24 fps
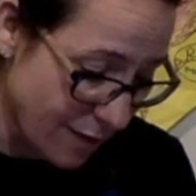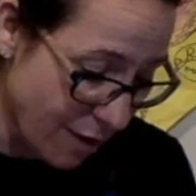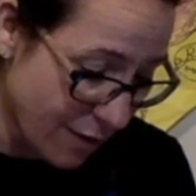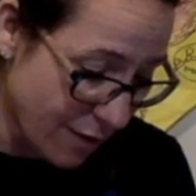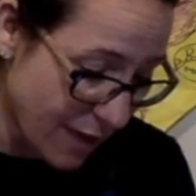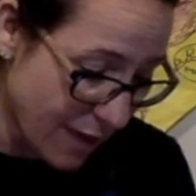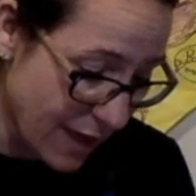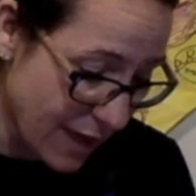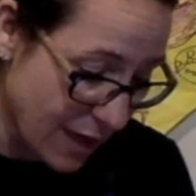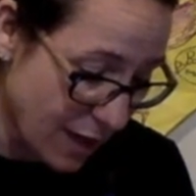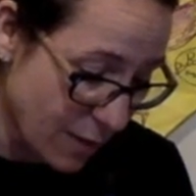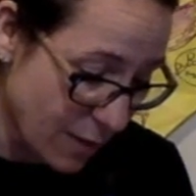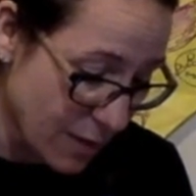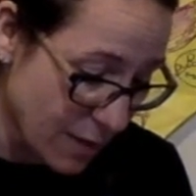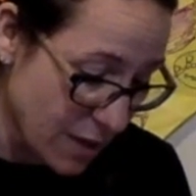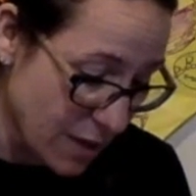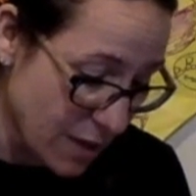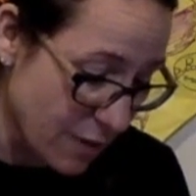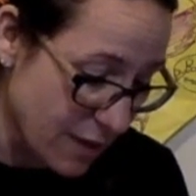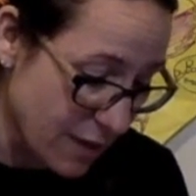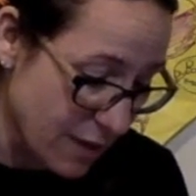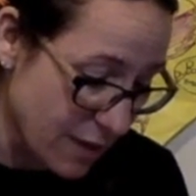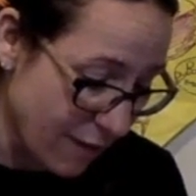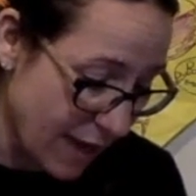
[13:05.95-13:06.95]
Okay, here we
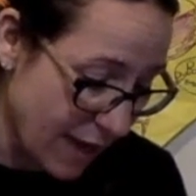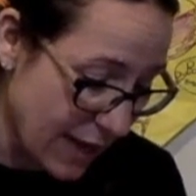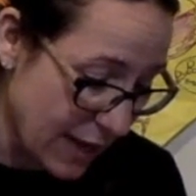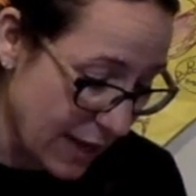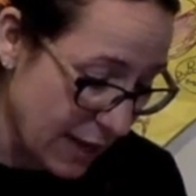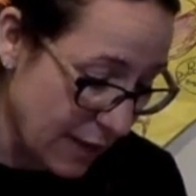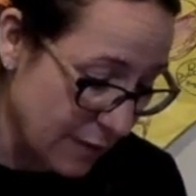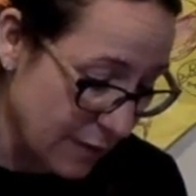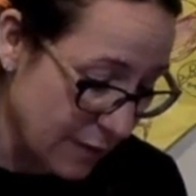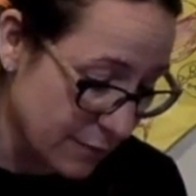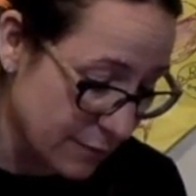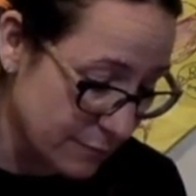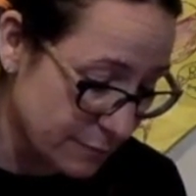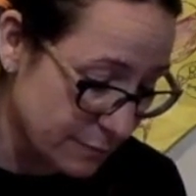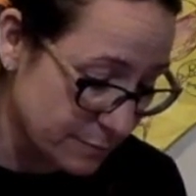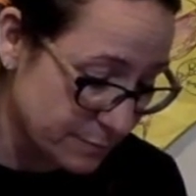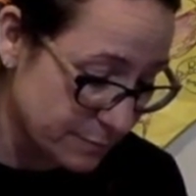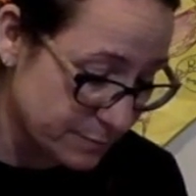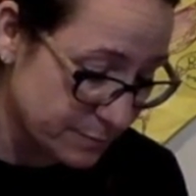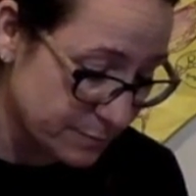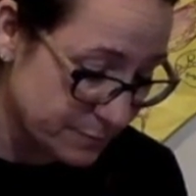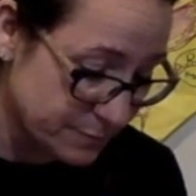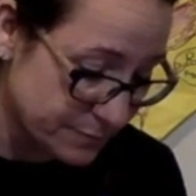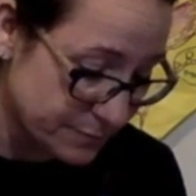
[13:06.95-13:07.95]
go. Get ready.
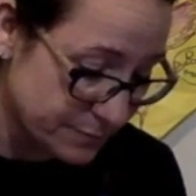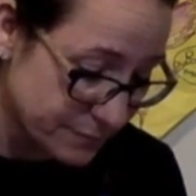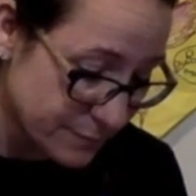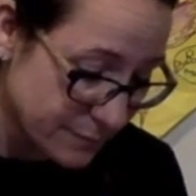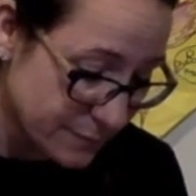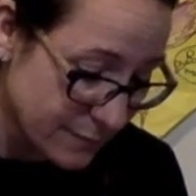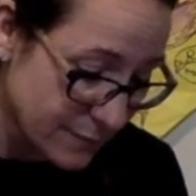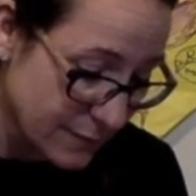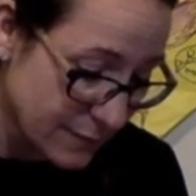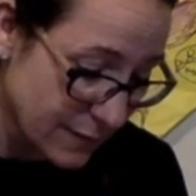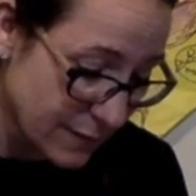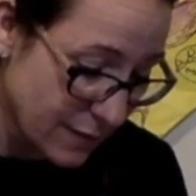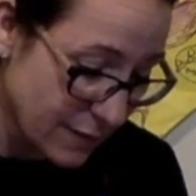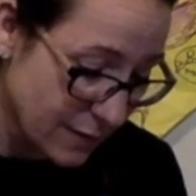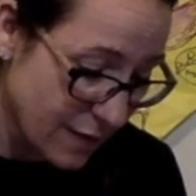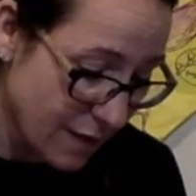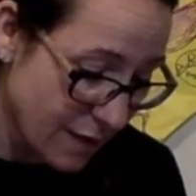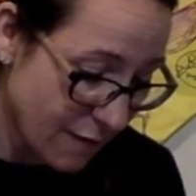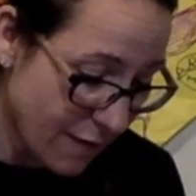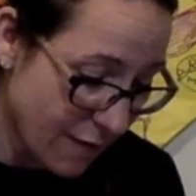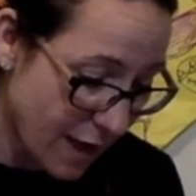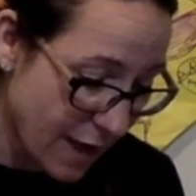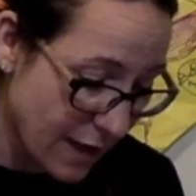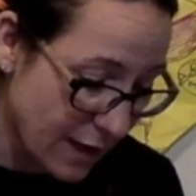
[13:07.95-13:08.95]

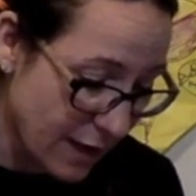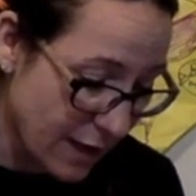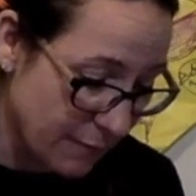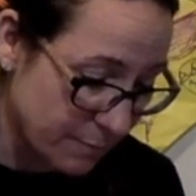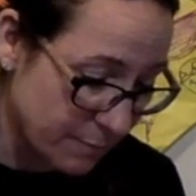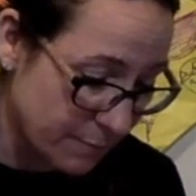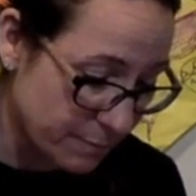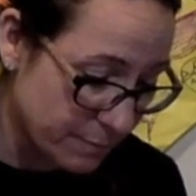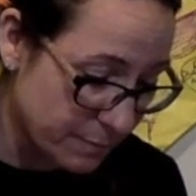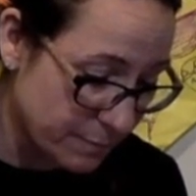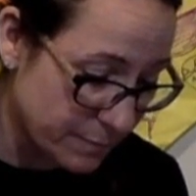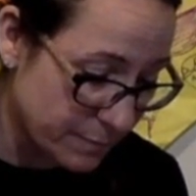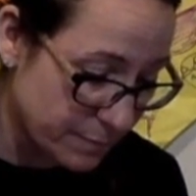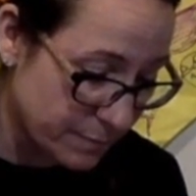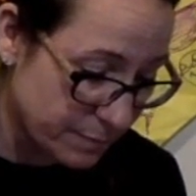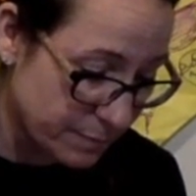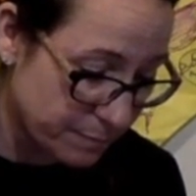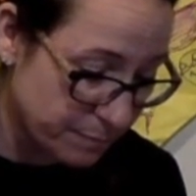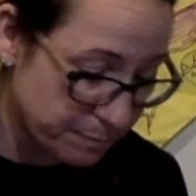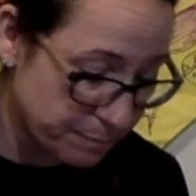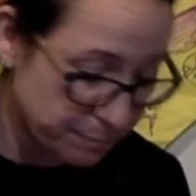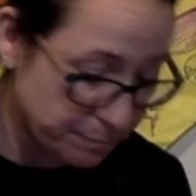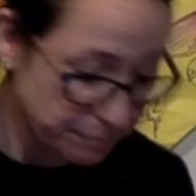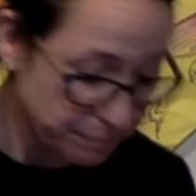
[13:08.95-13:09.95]
Get ready.
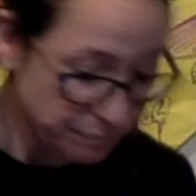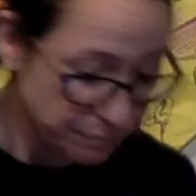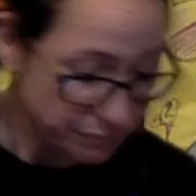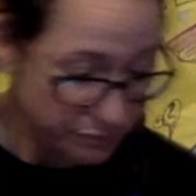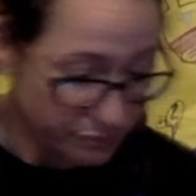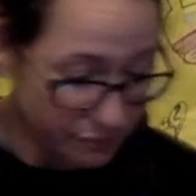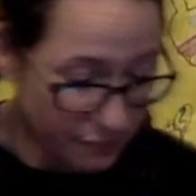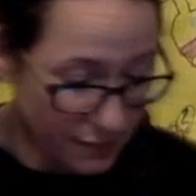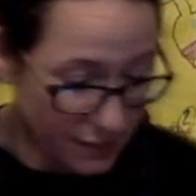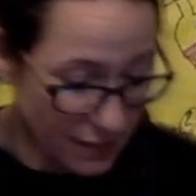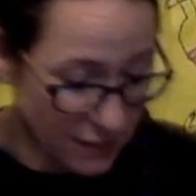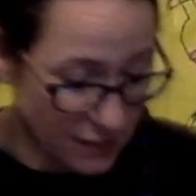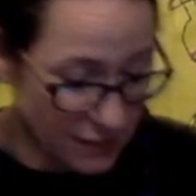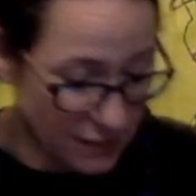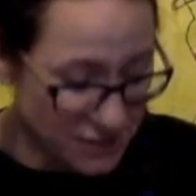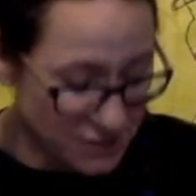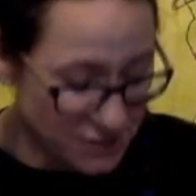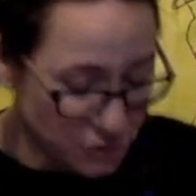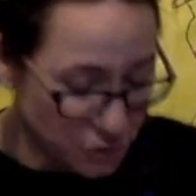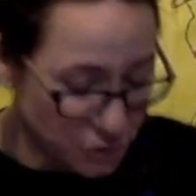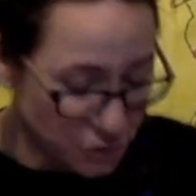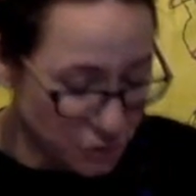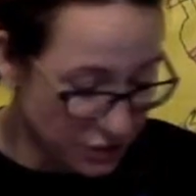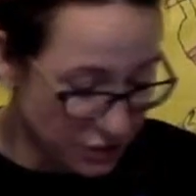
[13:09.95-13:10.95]
Let's
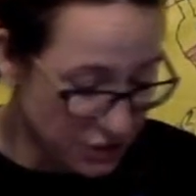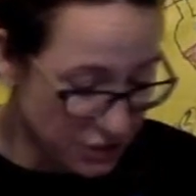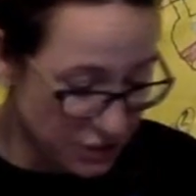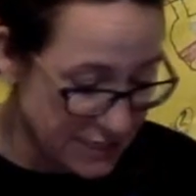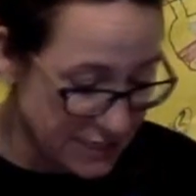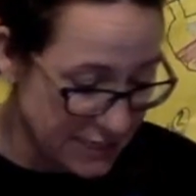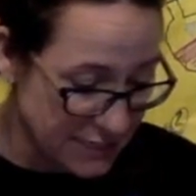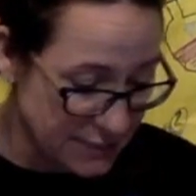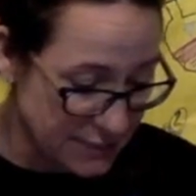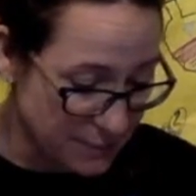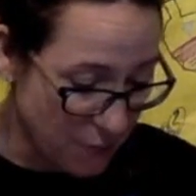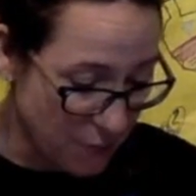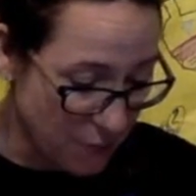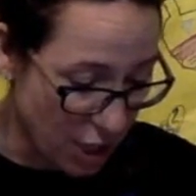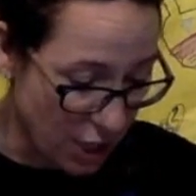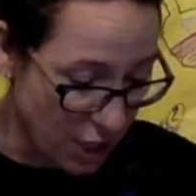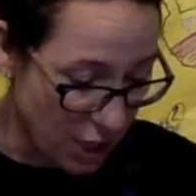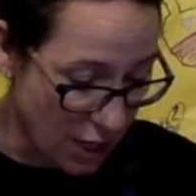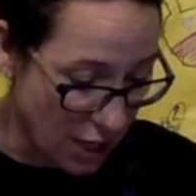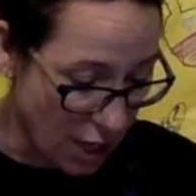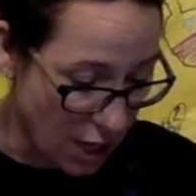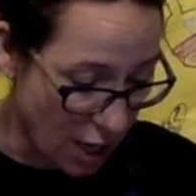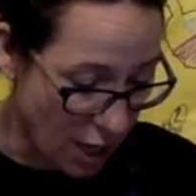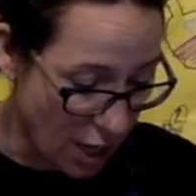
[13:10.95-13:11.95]
do a little dance party
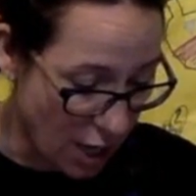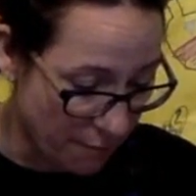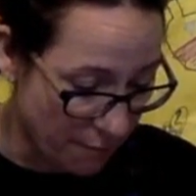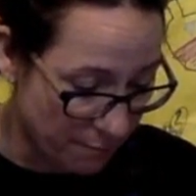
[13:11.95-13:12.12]
here.